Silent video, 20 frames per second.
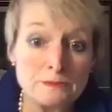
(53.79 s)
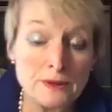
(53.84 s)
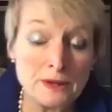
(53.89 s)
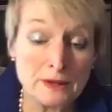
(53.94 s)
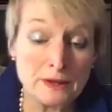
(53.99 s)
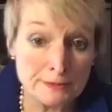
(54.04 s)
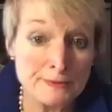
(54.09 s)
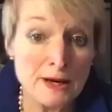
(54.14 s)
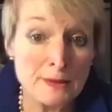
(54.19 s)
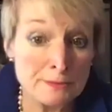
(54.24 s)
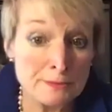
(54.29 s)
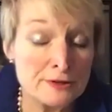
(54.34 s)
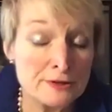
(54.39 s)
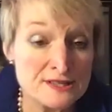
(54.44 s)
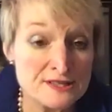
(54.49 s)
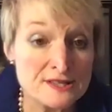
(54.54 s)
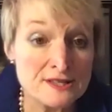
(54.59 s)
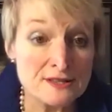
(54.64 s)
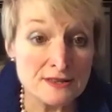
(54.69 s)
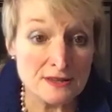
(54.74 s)
a, a,
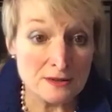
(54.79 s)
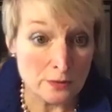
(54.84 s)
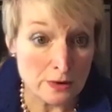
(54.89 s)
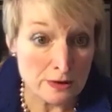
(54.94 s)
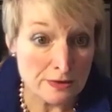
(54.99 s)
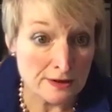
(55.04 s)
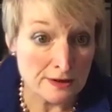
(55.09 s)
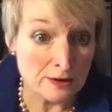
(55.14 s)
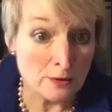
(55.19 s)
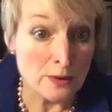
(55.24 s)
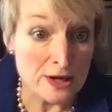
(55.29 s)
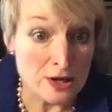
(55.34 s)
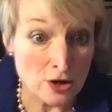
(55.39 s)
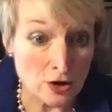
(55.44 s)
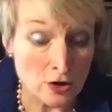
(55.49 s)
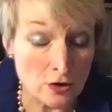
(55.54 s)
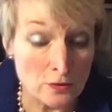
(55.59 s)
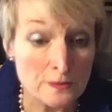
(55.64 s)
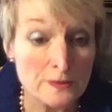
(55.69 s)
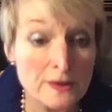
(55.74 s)
present that we think we
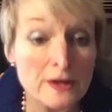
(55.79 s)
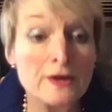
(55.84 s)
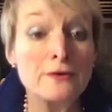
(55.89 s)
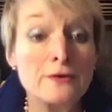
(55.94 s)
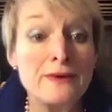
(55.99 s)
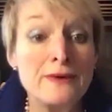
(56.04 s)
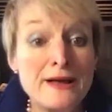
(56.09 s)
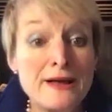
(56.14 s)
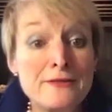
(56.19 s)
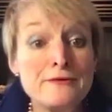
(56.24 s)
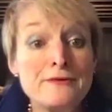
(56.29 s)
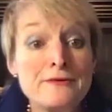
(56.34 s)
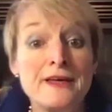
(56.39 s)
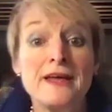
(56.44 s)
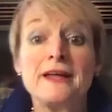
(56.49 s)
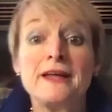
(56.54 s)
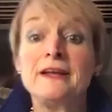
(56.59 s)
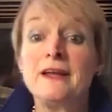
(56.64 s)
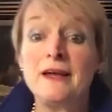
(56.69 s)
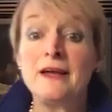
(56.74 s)
know, rather
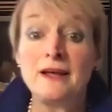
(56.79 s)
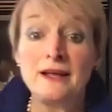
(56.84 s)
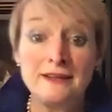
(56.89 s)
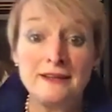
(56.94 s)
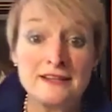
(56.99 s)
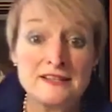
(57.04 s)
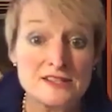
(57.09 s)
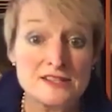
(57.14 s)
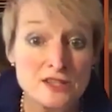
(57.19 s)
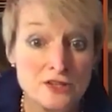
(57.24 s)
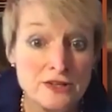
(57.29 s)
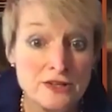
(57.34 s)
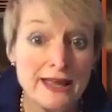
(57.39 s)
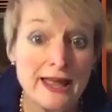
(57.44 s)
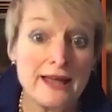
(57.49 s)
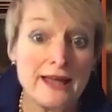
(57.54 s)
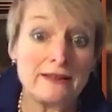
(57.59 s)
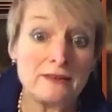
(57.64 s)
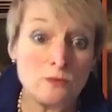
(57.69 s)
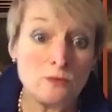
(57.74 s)
than let's look
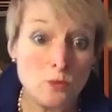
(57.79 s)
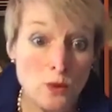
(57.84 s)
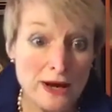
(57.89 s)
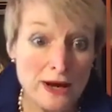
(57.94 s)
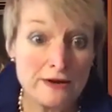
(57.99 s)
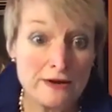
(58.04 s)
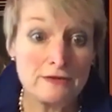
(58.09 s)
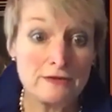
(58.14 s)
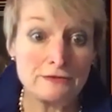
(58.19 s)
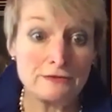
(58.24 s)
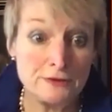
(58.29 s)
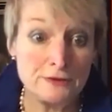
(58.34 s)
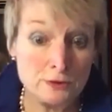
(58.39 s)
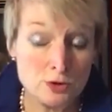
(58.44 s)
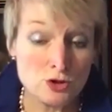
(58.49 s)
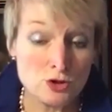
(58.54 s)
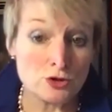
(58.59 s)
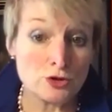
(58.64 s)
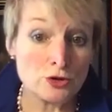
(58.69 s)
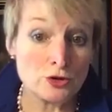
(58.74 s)
at where the
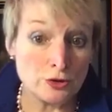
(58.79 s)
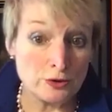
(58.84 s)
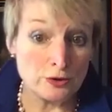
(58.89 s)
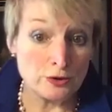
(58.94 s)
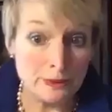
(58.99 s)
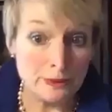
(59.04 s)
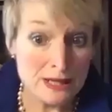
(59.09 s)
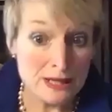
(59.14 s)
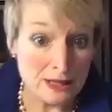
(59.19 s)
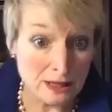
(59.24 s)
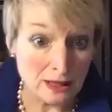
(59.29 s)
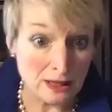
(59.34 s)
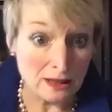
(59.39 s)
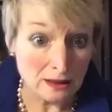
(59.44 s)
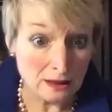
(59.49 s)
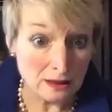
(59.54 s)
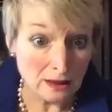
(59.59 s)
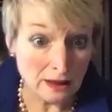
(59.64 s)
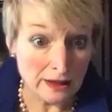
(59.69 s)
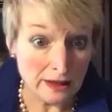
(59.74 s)
future could
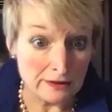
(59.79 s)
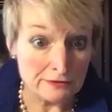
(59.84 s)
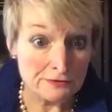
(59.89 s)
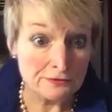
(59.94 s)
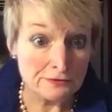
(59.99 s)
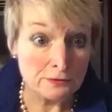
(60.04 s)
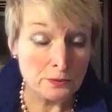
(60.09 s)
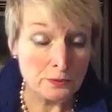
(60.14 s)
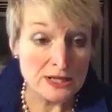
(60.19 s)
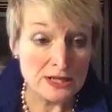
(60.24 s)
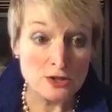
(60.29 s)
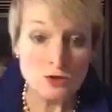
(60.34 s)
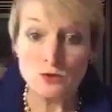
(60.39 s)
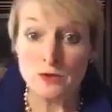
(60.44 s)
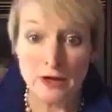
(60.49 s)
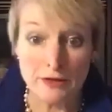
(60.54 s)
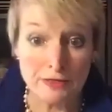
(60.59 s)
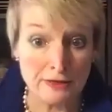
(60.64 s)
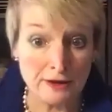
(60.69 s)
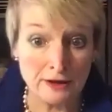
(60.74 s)
be if we do
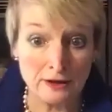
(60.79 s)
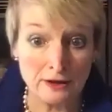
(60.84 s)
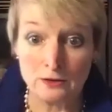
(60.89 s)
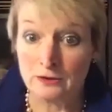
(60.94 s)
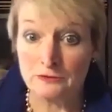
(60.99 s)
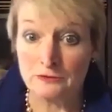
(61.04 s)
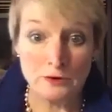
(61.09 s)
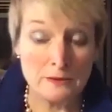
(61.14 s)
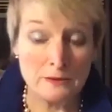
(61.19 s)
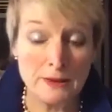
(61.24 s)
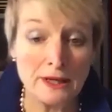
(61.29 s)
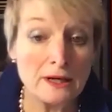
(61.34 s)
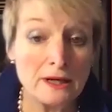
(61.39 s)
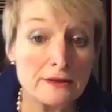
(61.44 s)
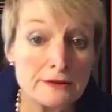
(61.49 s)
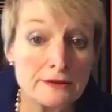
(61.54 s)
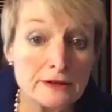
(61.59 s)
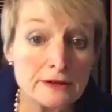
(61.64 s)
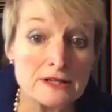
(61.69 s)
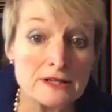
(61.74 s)
nothing or if we make
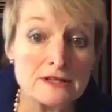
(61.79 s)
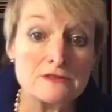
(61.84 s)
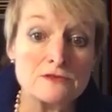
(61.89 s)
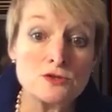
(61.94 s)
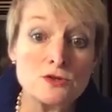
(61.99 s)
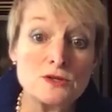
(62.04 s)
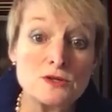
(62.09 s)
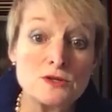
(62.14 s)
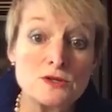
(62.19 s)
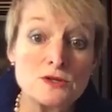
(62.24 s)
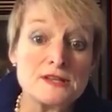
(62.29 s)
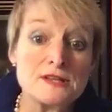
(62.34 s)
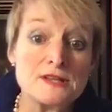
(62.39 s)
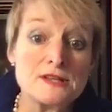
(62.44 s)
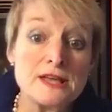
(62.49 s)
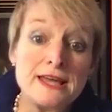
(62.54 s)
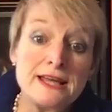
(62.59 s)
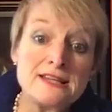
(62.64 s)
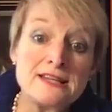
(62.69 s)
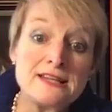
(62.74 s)
other kinds of choices.
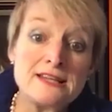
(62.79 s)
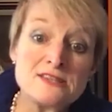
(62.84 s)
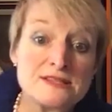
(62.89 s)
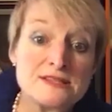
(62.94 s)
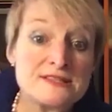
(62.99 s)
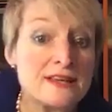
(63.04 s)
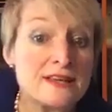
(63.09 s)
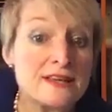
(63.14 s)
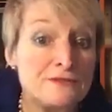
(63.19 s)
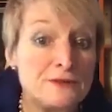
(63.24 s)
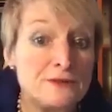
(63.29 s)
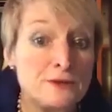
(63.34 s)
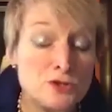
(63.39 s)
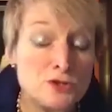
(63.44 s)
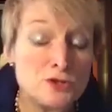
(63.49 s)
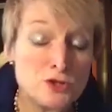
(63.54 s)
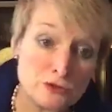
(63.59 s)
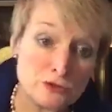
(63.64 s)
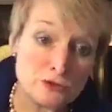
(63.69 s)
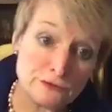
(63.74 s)
And so it's that future to